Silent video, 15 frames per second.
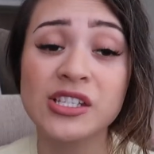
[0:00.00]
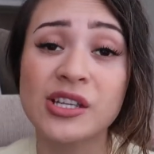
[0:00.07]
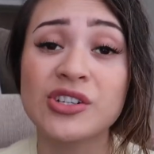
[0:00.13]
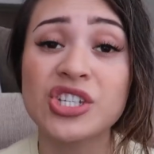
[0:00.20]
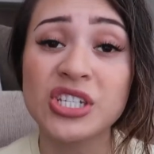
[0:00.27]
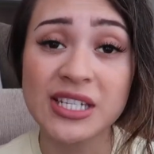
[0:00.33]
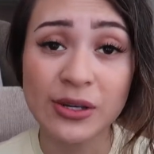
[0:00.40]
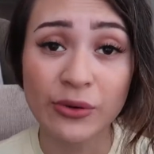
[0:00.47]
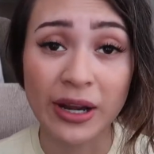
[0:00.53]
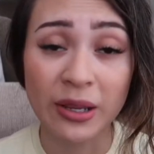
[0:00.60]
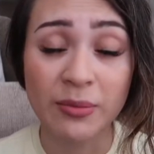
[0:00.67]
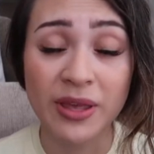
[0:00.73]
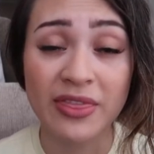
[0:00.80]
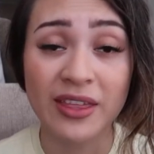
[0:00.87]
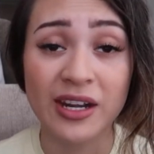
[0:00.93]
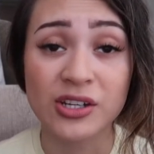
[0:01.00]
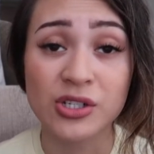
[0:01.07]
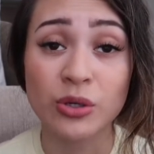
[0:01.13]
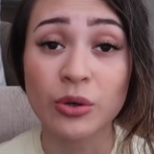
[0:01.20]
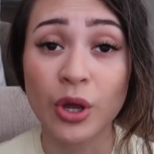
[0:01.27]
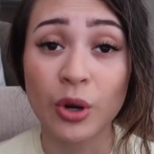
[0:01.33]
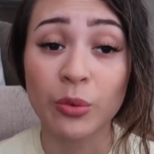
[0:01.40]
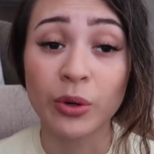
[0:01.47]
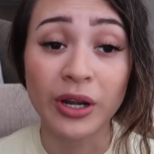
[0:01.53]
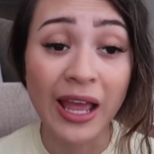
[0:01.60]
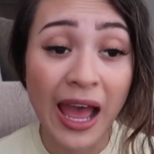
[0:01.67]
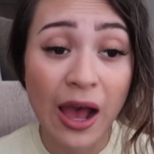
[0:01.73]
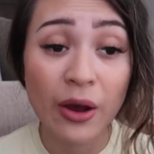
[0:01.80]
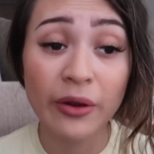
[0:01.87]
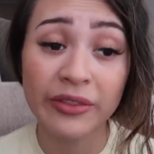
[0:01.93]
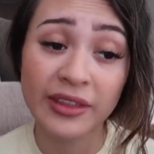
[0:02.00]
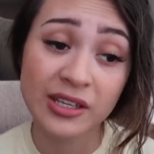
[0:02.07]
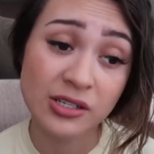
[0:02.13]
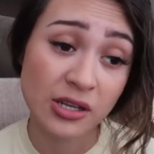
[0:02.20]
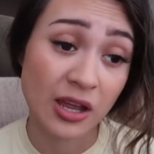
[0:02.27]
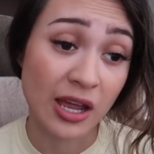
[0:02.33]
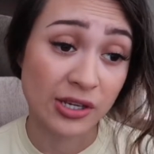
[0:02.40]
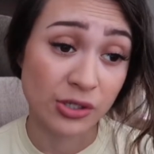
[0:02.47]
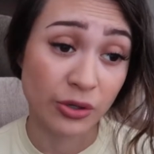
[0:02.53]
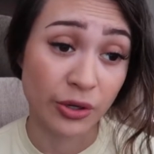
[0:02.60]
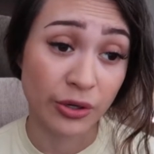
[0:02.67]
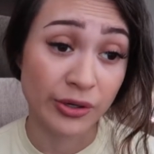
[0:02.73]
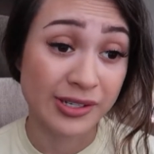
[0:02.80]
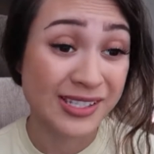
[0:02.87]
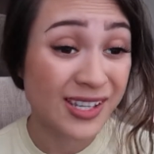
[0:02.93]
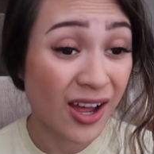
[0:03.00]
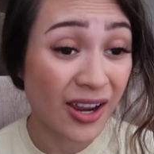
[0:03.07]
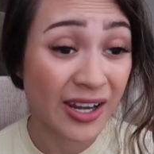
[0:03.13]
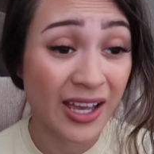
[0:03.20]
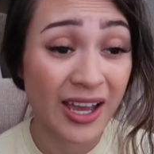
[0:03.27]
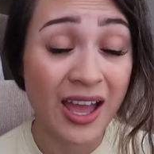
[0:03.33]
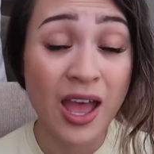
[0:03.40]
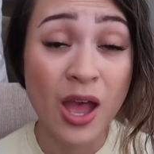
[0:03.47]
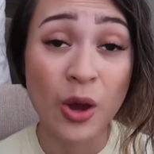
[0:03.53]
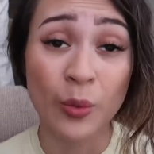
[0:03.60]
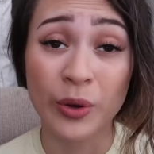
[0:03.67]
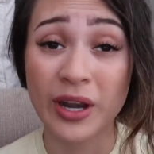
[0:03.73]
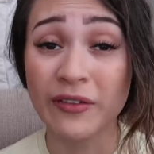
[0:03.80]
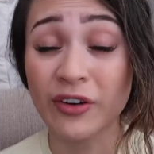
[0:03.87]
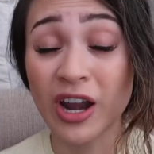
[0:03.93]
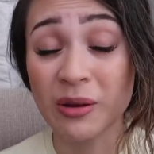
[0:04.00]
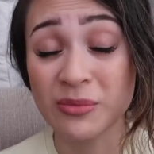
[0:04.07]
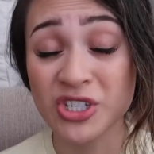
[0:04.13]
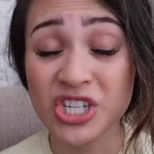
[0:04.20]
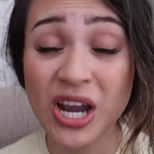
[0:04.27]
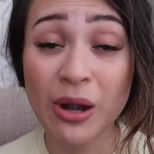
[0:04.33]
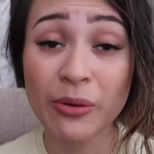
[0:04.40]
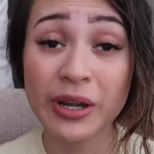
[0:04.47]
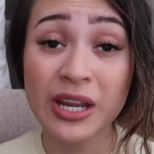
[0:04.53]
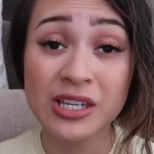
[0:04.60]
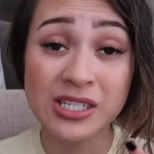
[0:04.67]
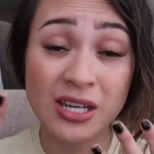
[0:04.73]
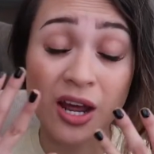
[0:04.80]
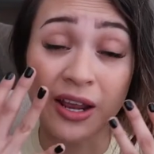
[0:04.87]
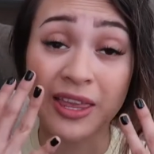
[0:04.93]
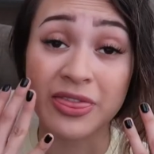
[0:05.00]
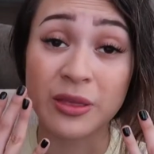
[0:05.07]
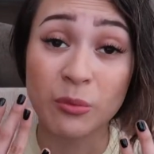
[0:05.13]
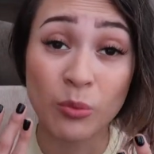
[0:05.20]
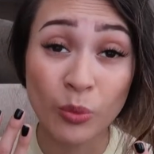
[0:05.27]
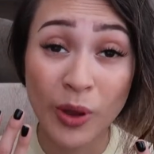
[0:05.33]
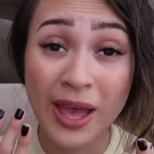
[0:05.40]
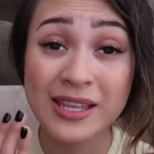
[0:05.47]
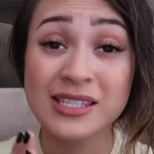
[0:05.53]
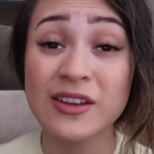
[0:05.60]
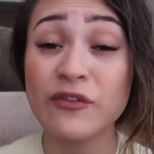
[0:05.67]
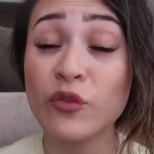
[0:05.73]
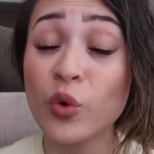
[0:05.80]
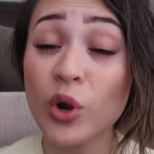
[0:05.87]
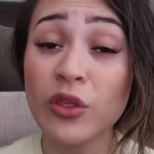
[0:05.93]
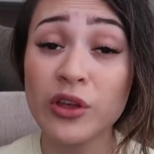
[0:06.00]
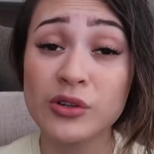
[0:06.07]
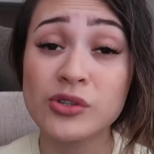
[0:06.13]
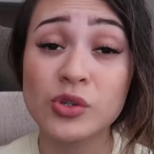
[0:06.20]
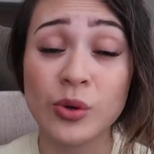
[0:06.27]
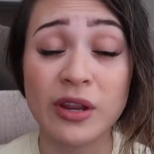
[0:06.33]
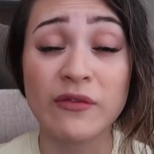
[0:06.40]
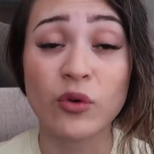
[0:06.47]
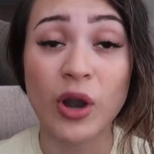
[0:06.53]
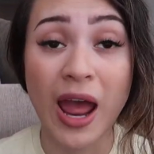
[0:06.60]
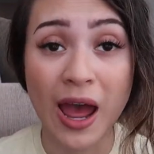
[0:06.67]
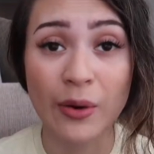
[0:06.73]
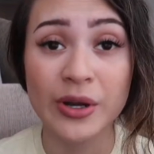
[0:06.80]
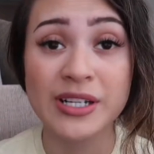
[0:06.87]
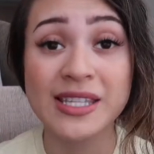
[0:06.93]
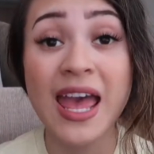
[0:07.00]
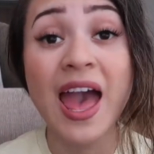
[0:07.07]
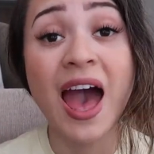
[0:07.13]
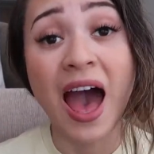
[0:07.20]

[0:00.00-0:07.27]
So she did recommend that I don't go work out and that I don't go to a sauna whenever I'm showering to not get them wet for those 24 hours.